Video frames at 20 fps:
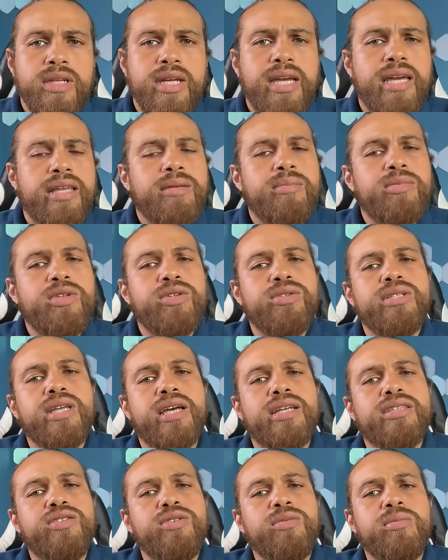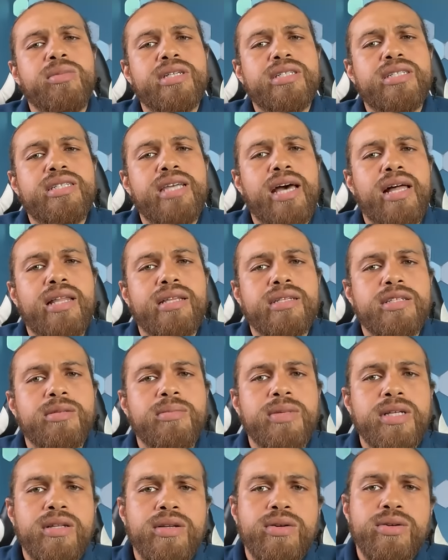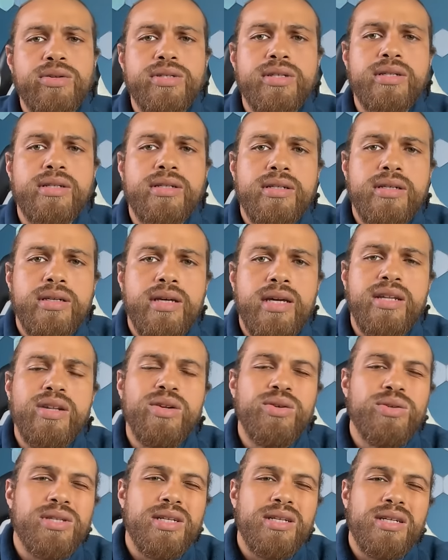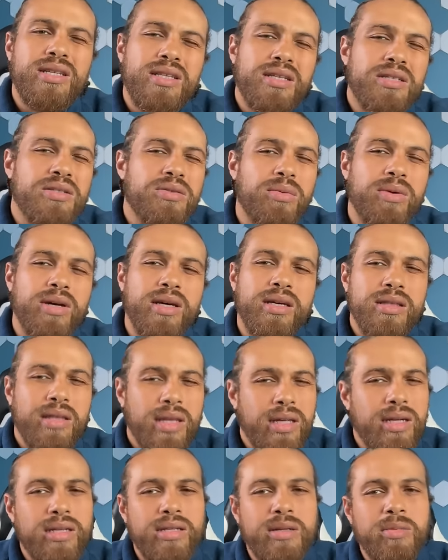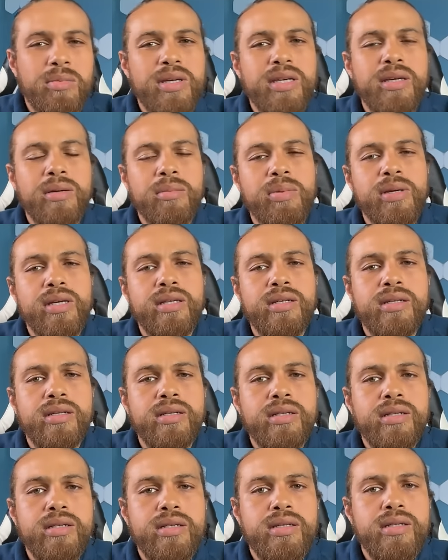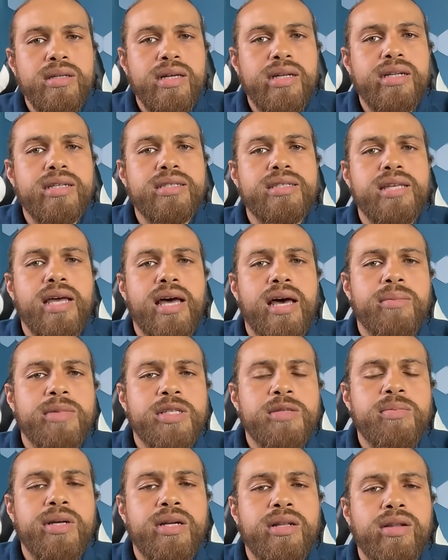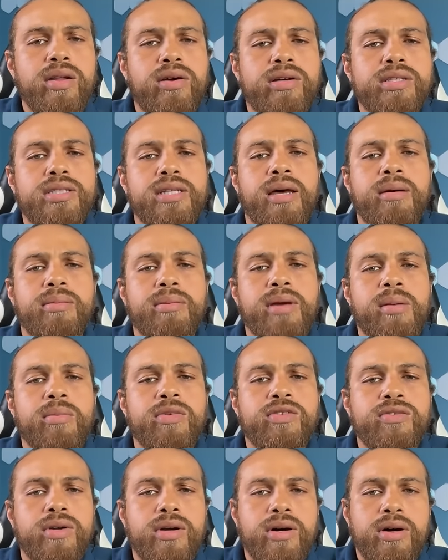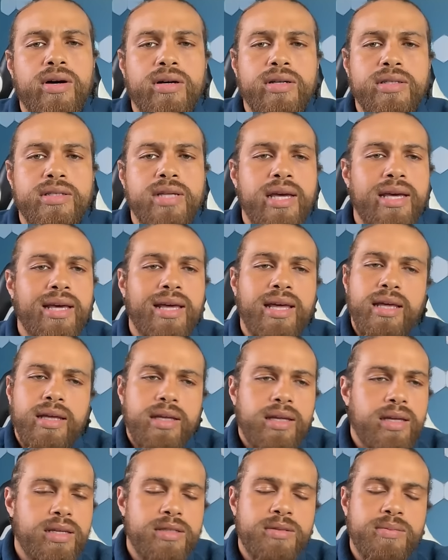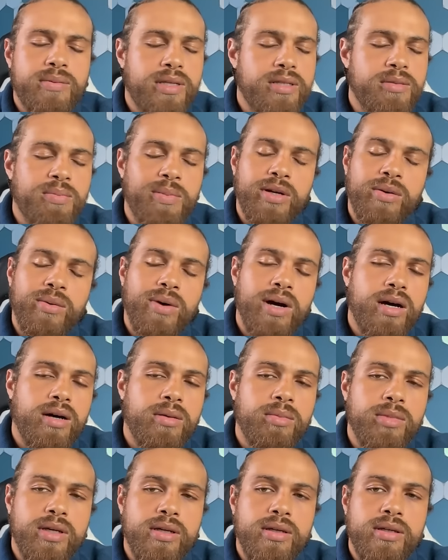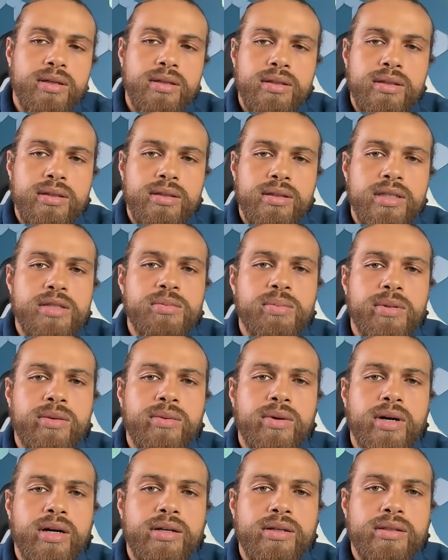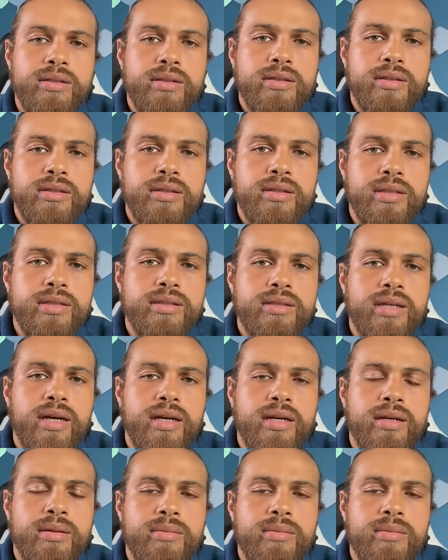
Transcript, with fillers: Yeah, them dudes got too much talent to be losing and losing in this way. They need to be competing, and it's time. It's been a long time coming for the Hawks. It's it's been a while, man. It's been a while. It's time.